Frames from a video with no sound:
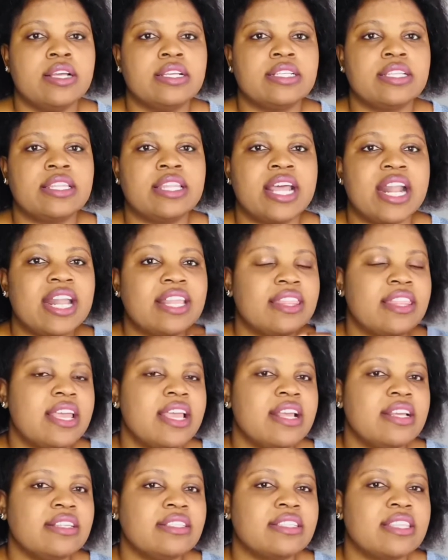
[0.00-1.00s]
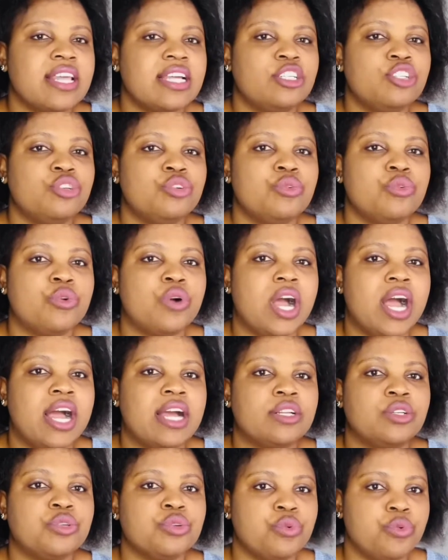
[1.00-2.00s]
there are things that you are
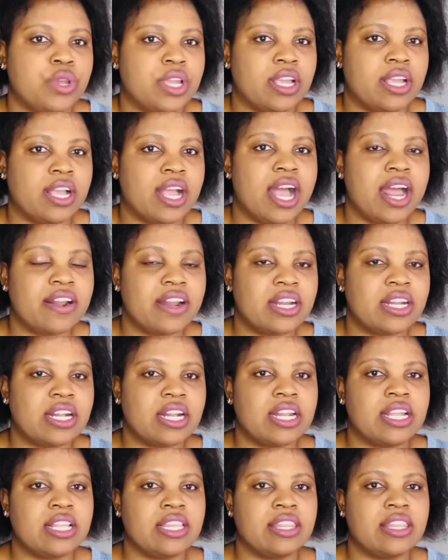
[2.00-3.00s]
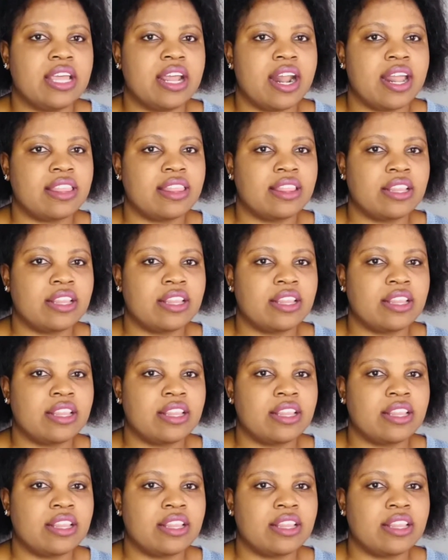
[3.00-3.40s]
doing currently. There are